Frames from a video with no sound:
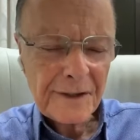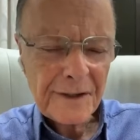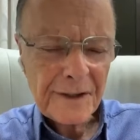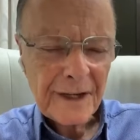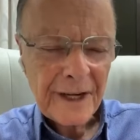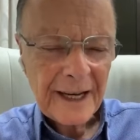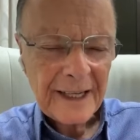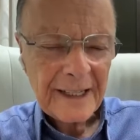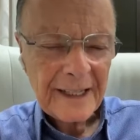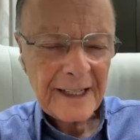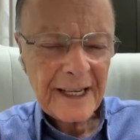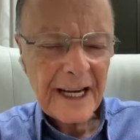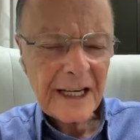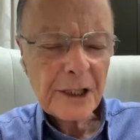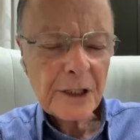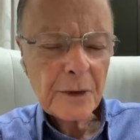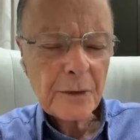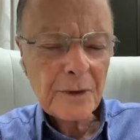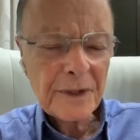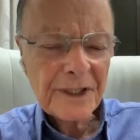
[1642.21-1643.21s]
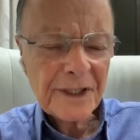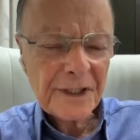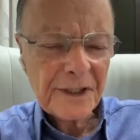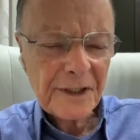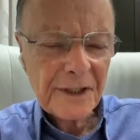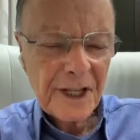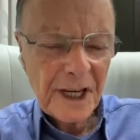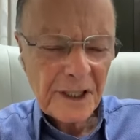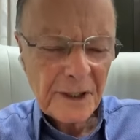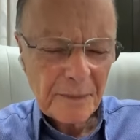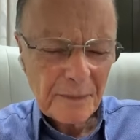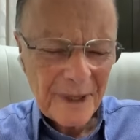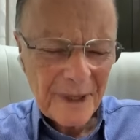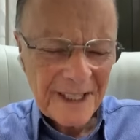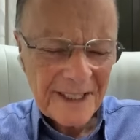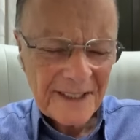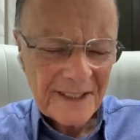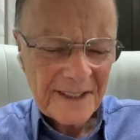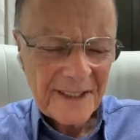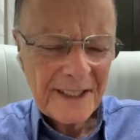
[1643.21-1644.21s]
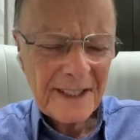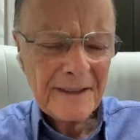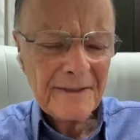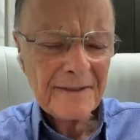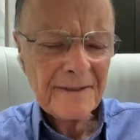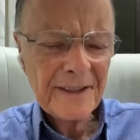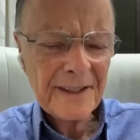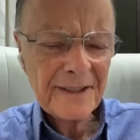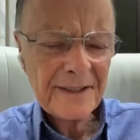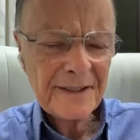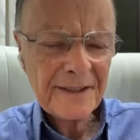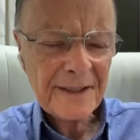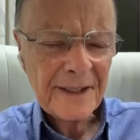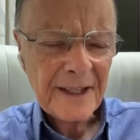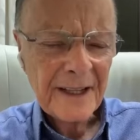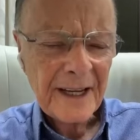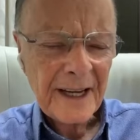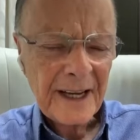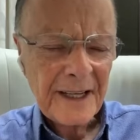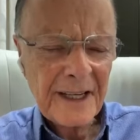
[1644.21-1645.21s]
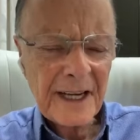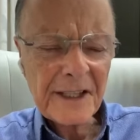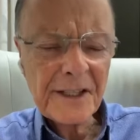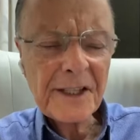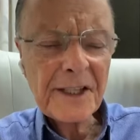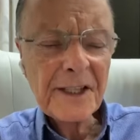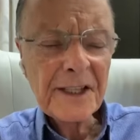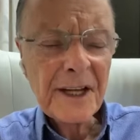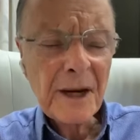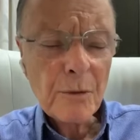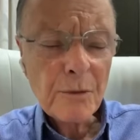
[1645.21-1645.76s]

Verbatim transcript: you chose the base and despised